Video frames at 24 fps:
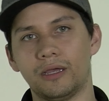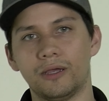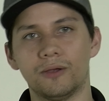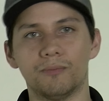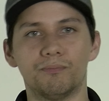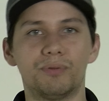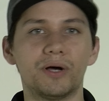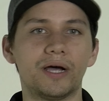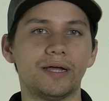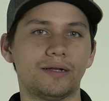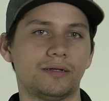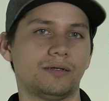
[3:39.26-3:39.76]

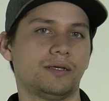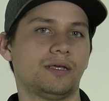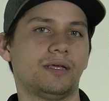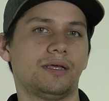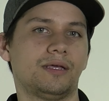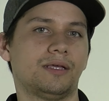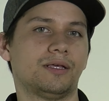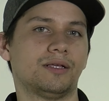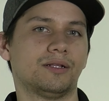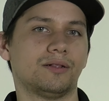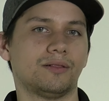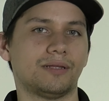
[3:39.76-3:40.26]
But
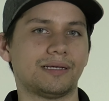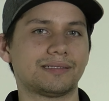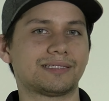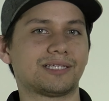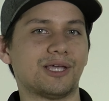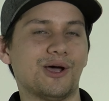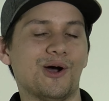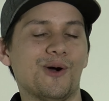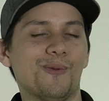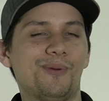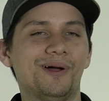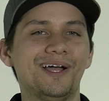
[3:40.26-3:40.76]
let's
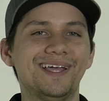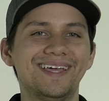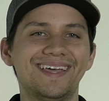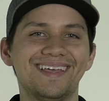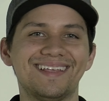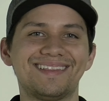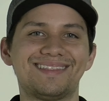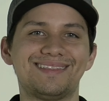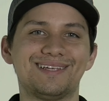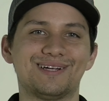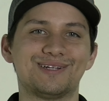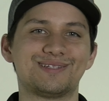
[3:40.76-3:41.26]
hope
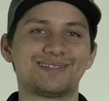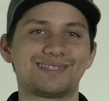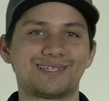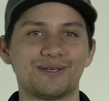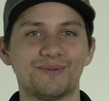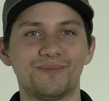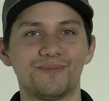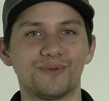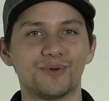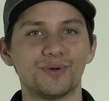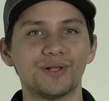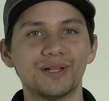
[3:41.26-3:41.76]
there's
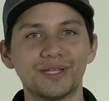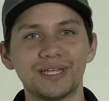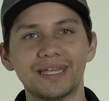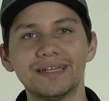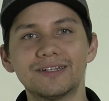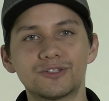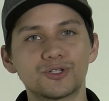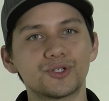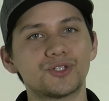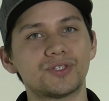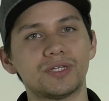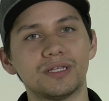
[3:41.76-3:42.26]
some really
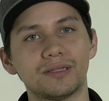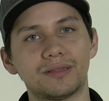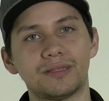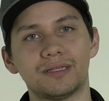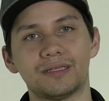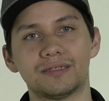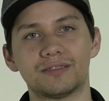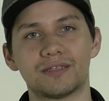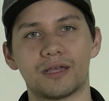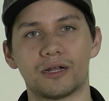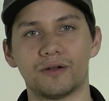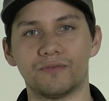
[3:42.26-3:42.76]
interesting
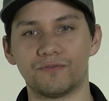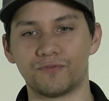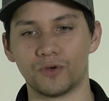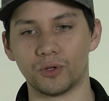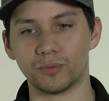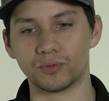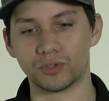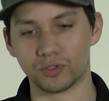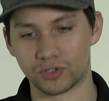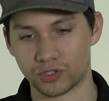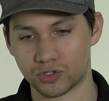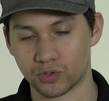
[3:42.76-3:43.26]
things that unfold
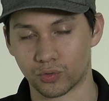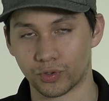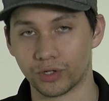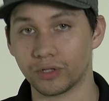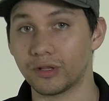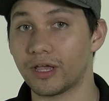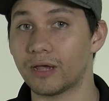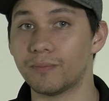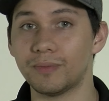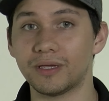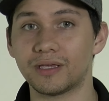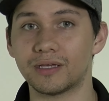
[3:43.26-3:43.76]
with the
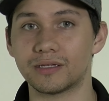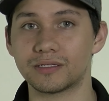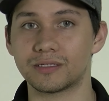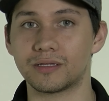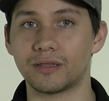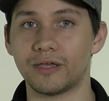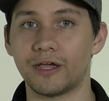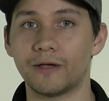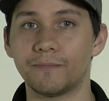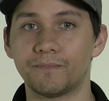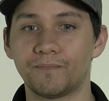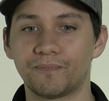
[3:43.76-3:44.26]
storyline because of
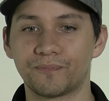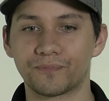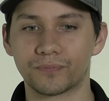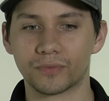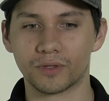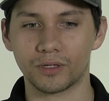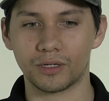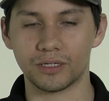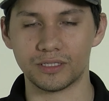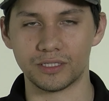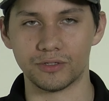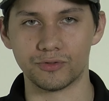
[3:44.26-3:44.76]
that,
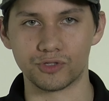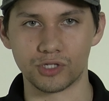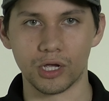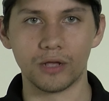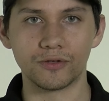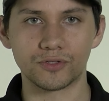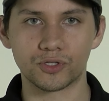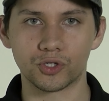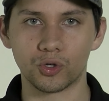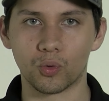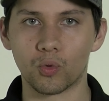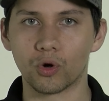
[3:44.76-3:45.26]
because he was
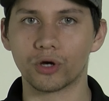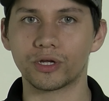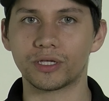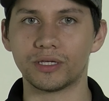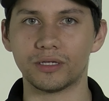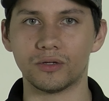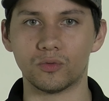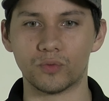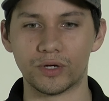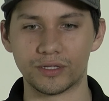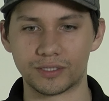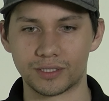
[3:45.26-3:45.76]
also
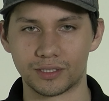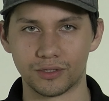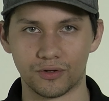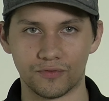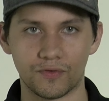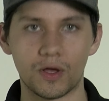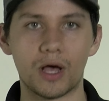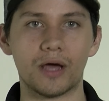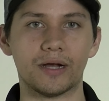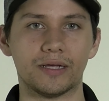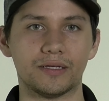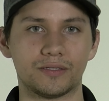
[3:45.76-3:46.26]
working with
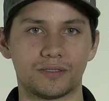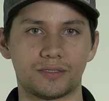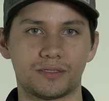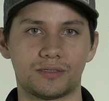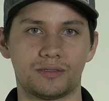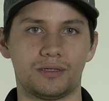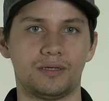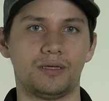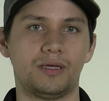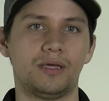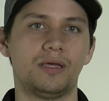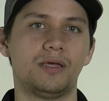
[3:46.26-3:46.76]
Sylvanas
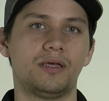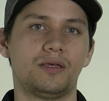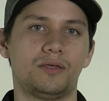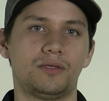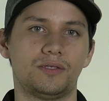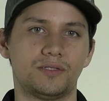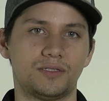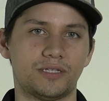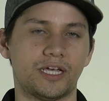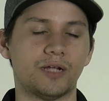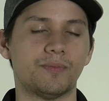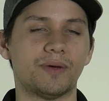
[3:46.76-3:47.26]

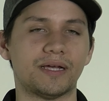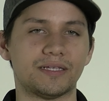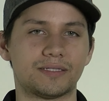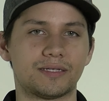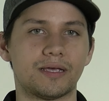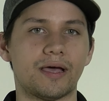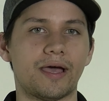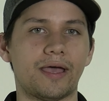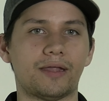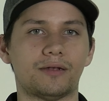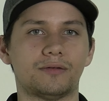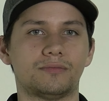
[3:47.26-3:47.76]
side by
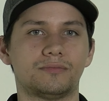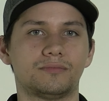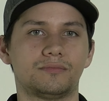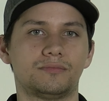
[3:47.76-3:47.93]
side.